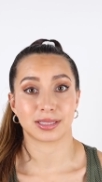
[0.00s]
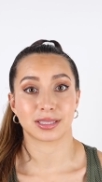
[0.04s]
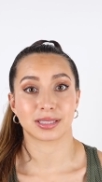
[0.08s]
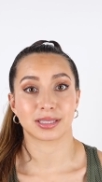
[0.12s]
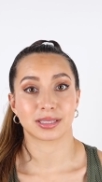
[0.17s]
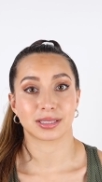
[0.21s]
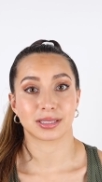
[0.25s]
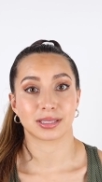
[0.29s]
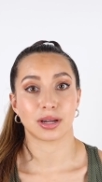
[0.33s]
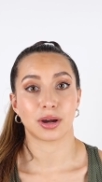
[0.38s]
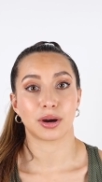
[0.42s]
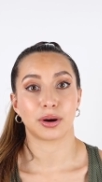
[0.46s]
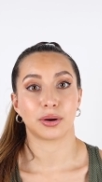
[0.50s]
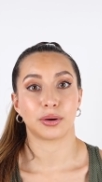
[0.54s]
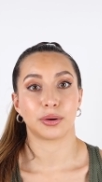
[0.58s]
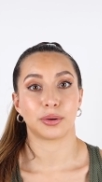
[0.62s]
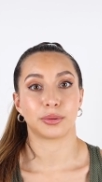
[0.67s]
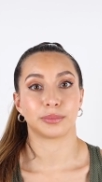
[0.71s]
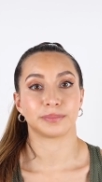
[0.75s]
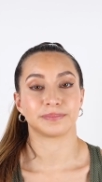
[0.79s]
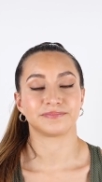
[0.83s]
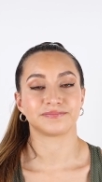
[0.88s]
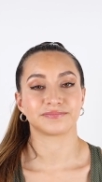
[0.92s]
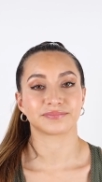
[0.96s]

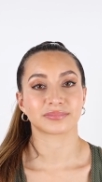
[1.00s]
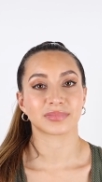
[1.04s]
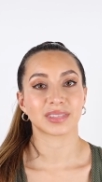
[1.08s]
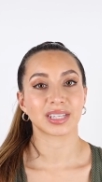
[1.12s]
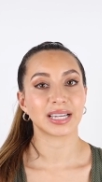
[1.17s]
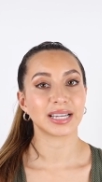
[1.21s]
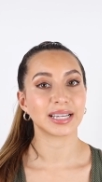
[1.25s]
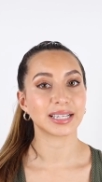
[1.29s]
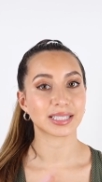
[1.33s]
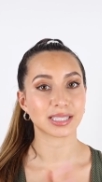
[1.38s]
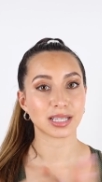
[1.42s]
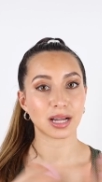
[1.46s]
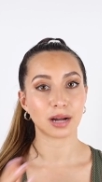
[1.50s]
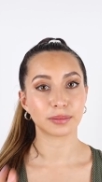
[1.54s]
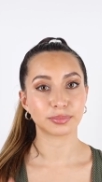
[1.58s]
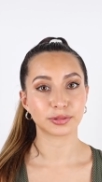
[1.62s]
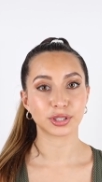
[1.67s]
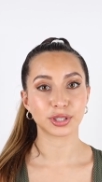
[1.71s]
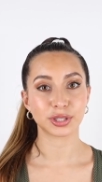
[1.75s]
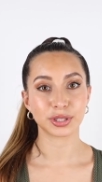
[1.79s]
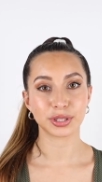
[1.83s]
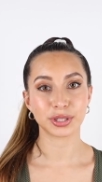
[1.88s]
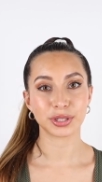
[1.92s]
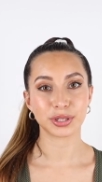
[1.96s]
So it's up
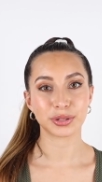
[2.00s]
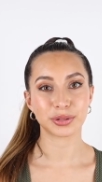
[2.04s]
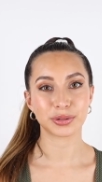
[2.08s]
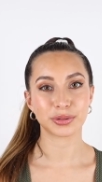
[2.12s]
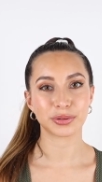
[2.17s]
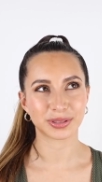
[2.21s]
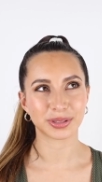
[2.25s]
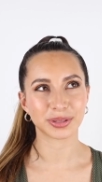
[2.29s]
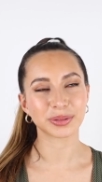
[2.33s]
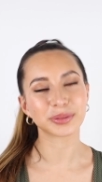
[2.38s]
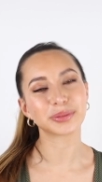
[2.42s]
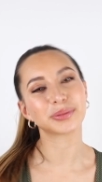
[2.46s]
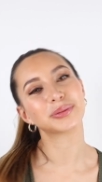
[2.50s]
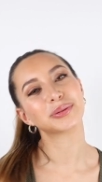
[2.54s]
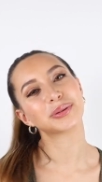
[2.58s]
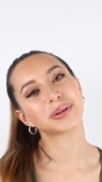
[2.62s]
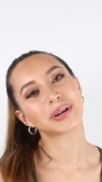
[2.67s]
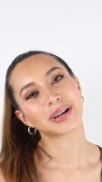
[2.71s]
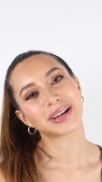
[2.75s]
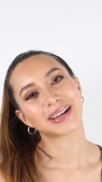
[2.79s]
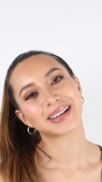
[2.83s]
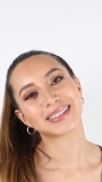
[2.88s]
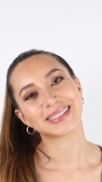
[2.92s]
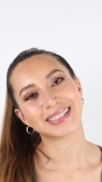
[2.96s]
to you to
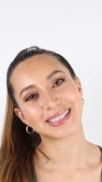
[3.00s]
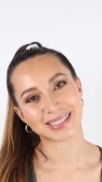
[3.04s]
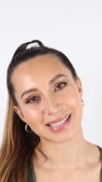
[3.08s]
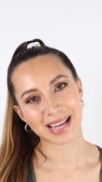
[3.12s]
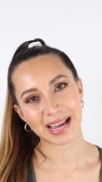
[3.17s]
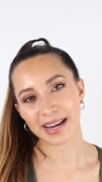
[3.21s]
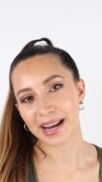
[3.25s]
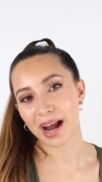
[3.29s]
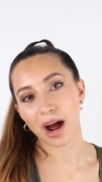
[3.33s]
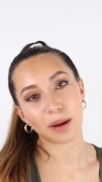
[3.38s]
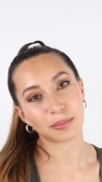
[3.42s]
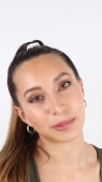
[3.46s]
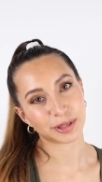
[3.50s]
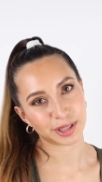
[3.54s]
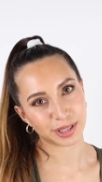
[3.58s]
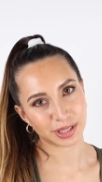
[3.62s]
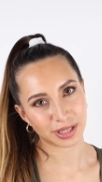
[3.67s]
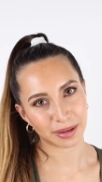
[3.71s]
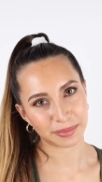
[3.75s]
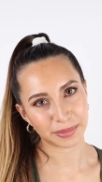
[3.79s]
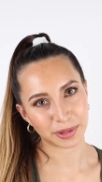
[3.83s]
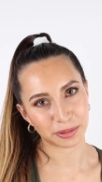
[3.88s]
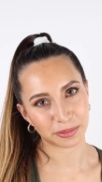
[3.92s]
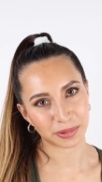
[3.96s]
decide how much
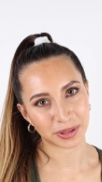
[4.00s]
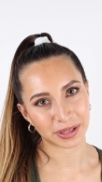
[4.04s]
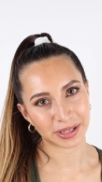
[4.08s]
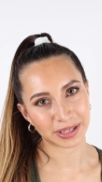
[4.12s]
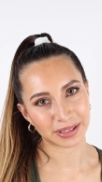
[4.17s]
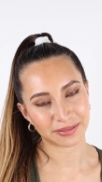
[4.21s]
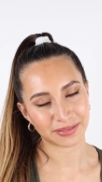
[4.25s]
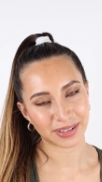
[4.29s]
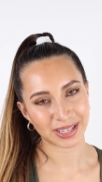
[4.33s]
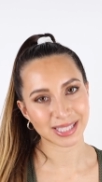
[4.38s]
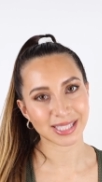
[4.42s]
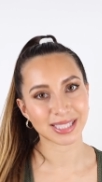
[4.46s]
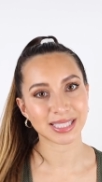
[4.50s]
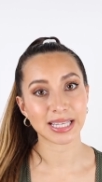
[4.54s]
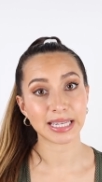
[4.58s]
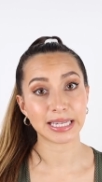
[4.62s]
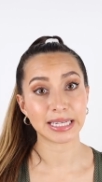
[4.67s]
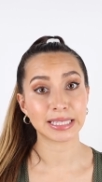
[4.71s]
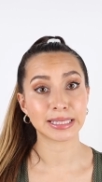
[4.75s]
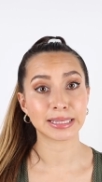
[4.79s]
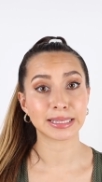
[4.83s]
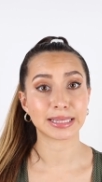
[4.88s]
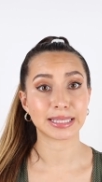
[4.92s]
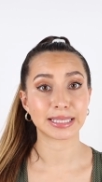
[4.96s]
time you wanna invest
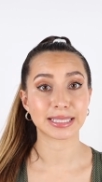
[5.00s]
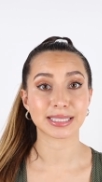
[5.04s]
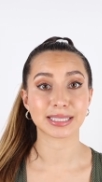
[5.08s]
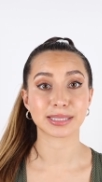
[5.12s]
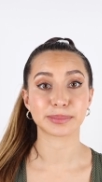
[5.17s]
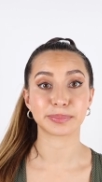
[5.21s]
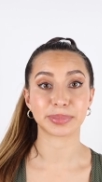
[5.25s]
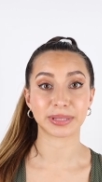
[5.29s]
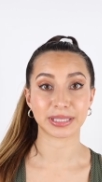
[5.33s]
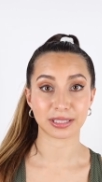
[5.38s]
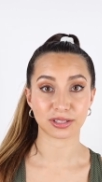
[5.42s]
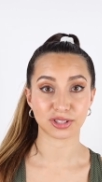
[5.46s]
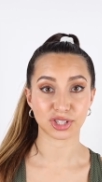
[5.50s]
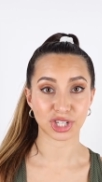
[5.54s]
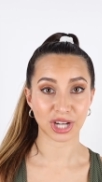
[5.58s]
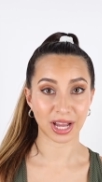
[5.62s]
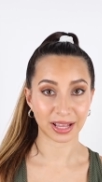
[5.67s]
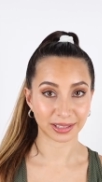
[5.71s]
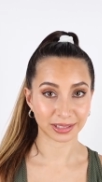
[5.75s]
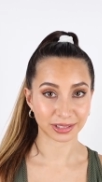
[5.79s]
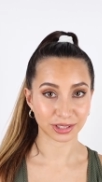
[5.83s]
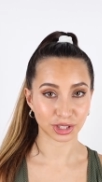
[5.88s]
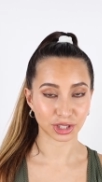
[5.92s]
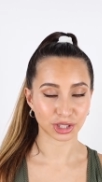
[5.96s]
in this split
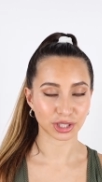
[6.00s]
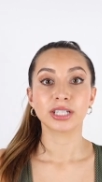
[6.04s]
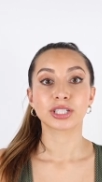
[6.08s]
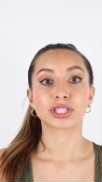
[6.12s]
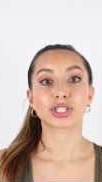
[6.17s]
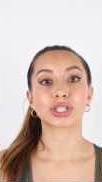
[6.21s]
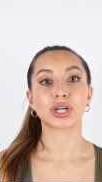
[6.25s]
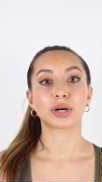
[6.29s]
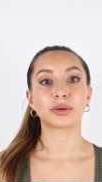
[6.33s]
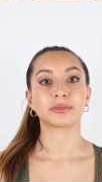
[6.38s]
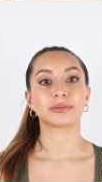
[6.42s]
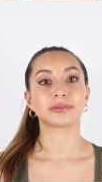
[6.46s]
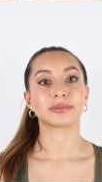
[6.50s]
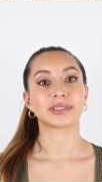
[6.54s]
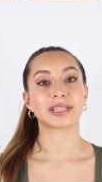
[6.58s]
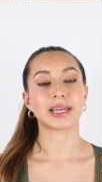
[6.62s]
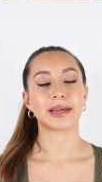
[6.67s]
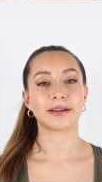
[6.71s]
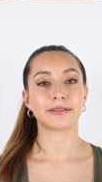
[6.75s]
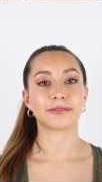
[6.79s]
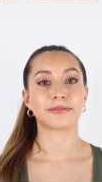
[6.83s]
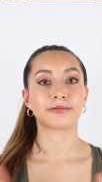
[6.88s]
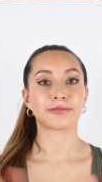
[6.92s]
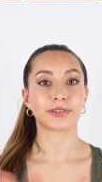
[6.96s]
challenge. So
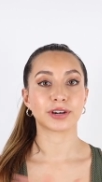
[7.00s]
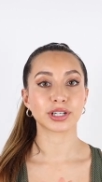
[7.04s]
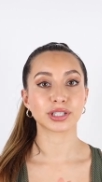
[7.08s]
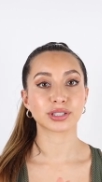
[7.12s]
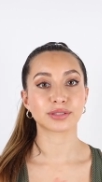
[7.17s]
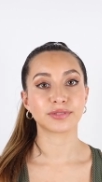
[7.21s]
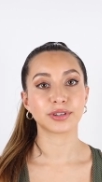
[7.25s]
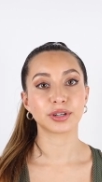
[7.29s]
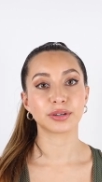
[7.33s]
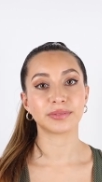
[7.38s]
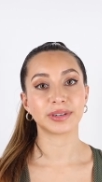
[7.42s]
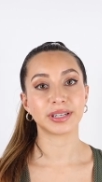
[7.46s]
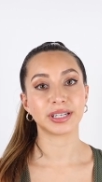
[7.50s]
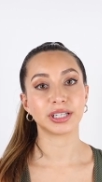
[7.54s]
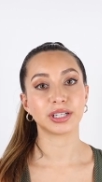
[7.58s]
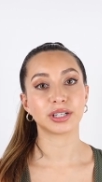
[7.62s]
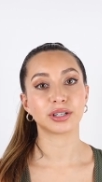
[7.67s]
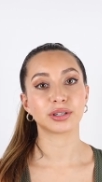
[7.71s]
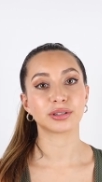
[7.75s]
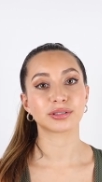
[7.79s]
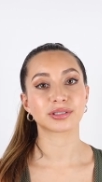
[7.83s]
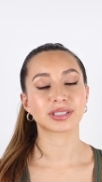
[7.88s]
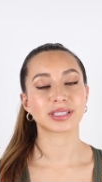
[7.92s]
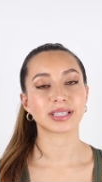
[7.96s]
the first few
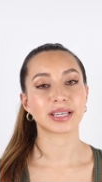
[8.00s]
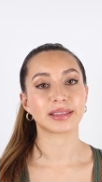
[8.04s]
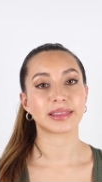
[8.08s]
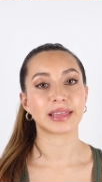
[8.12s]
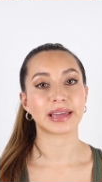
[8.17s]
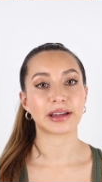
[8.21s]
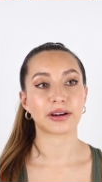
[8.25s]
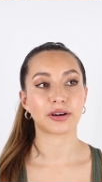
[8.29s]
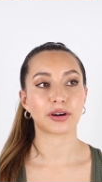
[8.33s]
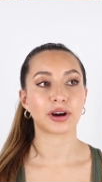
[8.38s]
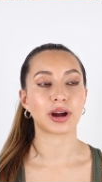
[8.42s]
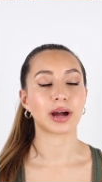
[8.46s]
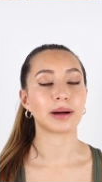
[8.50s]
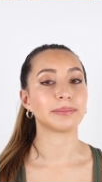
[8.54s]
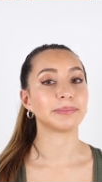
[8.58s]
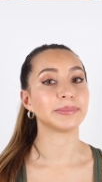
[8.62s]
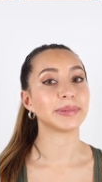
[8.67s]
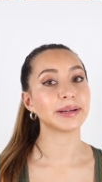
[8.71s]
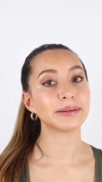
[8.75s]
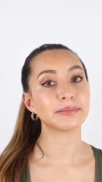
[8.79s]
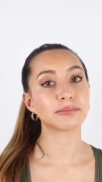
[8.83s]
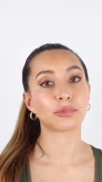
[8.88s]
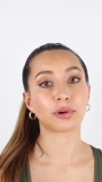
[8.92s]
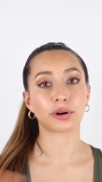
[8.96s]
videos, they are a
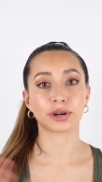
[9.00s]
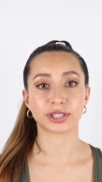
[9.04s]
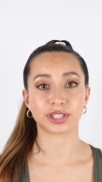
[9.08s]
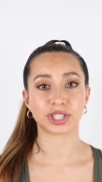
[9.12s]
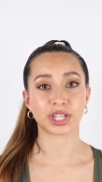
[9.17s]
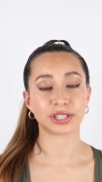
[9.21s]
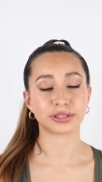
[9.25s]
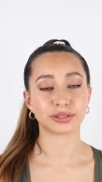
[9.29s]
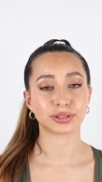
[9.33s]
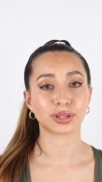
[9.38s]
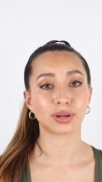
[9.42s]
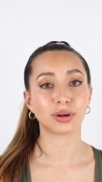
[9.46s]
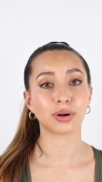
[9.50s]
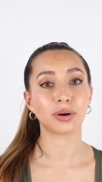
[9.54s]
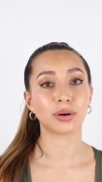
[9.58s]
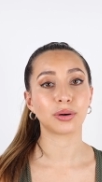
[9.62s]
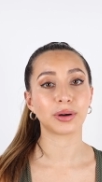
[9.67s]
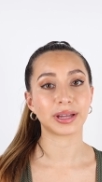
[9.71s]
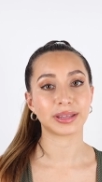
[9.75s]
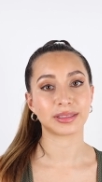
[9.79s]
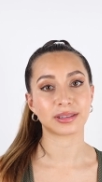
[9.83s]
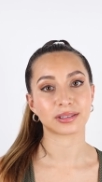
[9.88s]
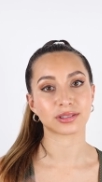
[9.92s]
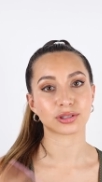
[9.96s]
bit more gentle
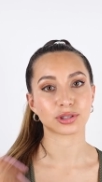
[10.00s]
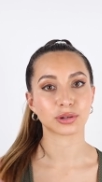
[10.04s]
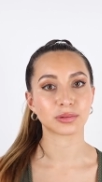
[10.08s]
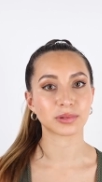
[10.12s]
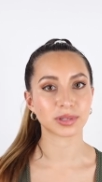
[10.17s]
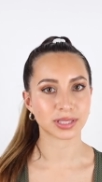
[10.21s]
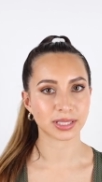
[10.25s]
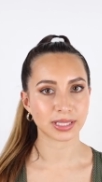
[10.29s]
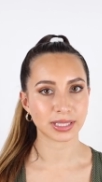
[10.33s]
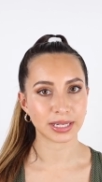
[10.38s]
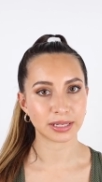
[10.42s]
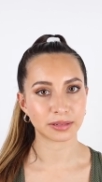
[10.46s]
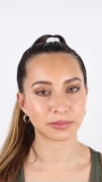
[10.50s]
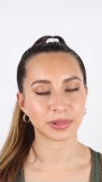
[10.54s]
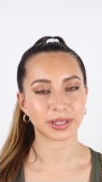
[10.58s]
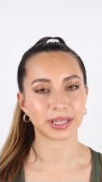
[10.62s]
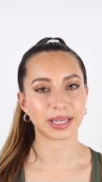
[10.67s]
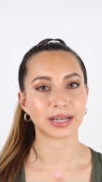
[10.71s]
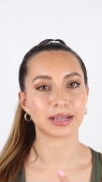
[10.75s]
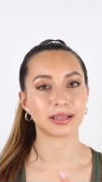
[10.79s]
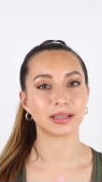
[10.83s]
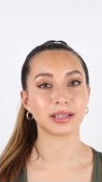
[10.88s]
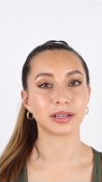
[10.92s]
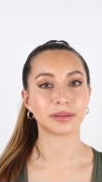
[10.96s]
and then towards the end we
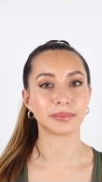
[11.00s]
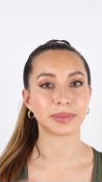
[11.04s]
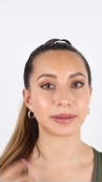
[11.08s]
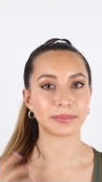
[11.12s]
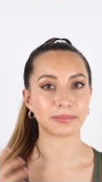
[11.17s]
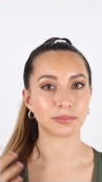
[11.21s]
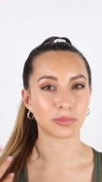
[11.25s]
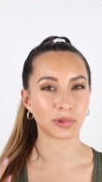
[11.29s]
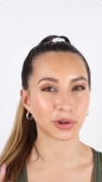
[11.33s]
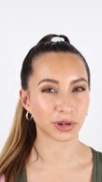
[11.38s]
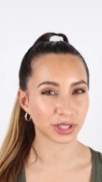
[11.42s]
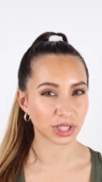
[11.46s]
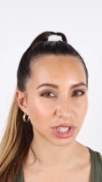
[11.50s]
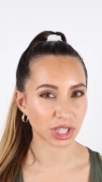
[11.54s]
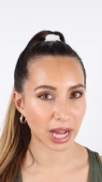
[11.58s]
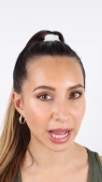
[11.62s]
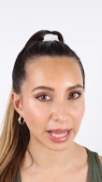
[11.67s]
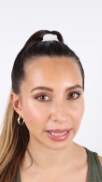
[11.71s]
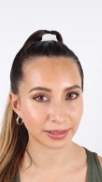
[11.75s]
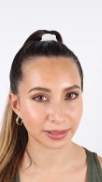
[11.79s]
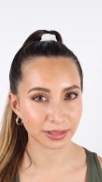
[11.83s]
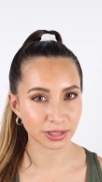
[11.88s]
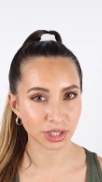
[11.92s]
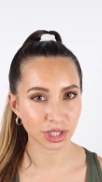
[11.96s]
get a little bit more
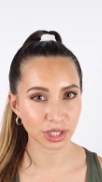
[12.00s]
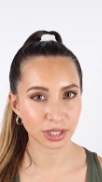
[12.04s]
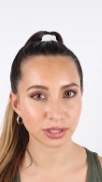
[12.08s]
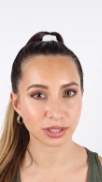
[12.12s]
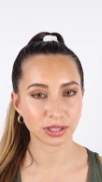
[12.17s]
challenging.